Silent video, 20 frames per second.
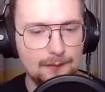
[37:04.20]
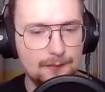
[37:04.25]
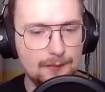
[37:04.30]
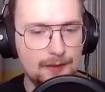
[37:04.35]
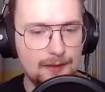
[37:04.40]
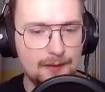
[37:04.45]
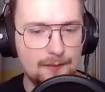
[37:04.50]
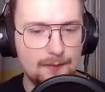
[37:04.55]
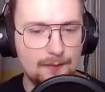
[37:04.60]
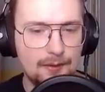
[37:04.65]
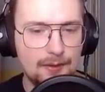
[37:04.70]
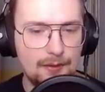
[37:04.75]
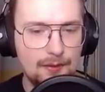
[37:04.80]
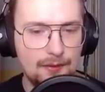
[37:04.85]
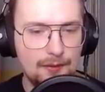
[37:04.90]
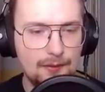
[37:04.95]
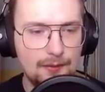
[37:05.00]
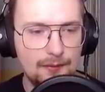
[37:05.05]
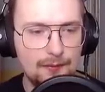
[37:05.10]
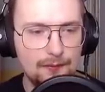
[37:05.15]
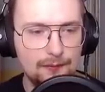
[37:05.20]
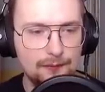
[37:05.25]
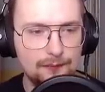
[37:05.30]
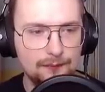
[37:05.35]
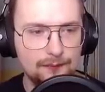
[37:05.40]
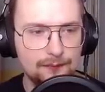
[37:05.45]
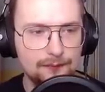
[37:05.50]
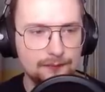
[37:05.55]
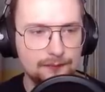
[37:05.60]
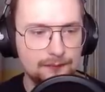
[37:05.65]
be an emote.
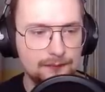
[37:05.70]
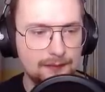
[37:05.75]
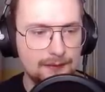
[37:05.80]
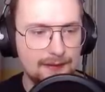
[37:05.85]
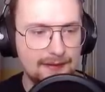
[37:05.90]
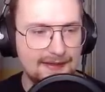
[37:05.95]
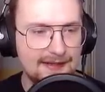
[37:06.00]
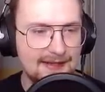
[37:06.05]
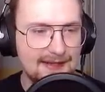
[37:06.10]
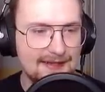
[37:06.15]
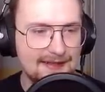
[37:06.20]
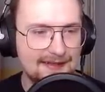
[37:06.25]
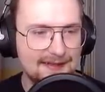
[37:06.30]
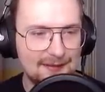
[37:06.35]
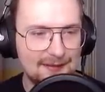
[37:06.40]
It is an